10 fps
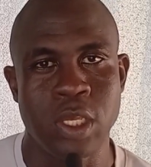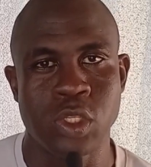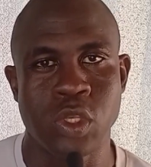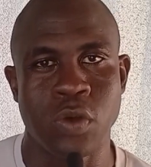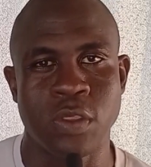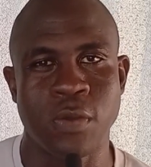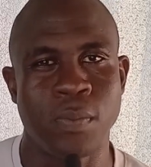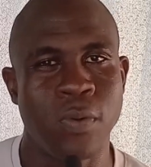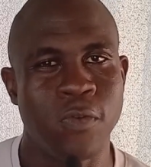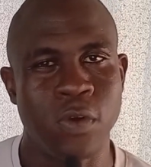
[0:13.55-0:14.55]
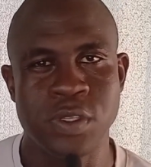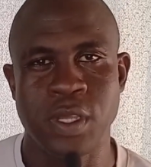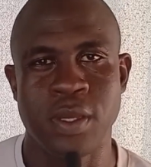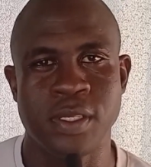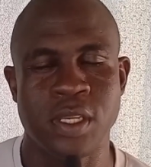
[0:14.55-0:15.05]
So the first
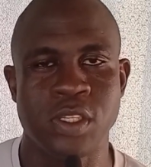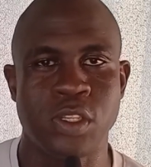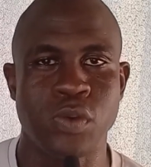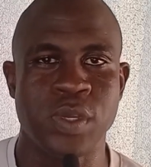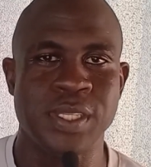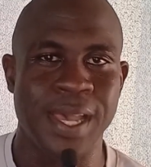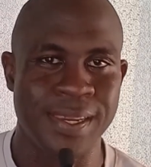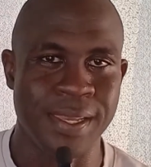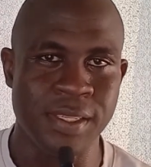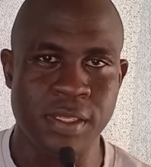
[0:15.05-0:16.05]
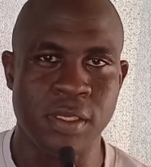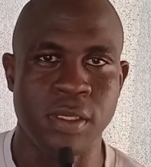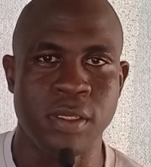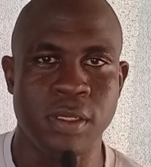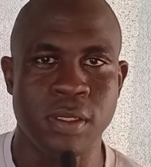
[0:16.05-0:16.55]
house has to do with
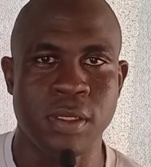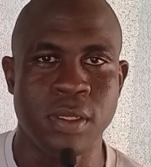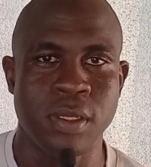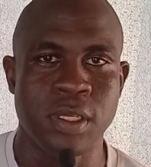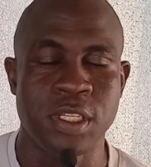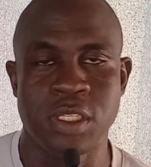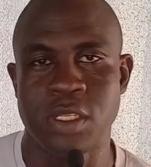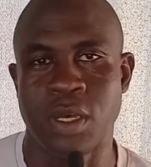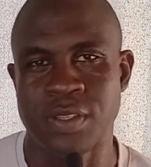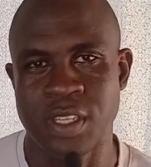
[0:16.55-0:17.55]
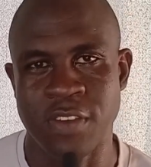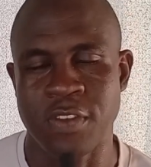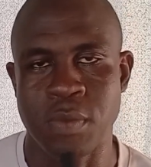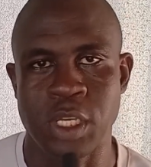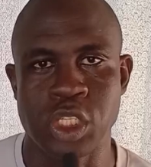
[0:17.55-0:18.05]
identity or
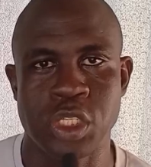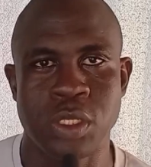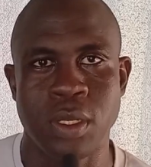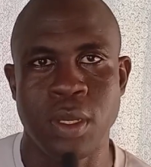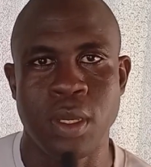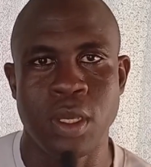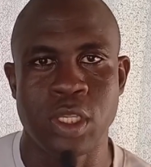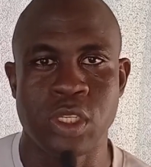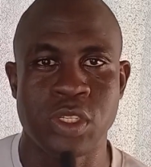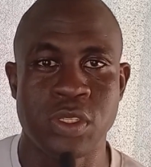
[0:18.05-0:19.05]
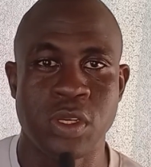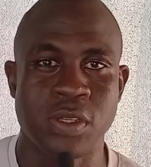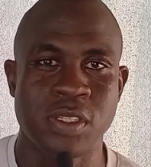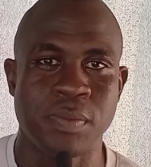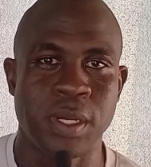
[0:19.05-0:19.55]
self-image. It also
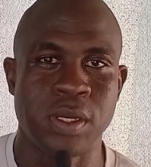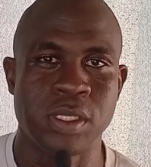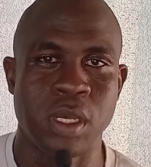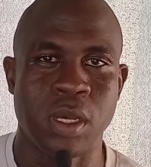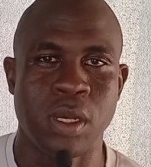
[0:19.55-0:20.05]
talks about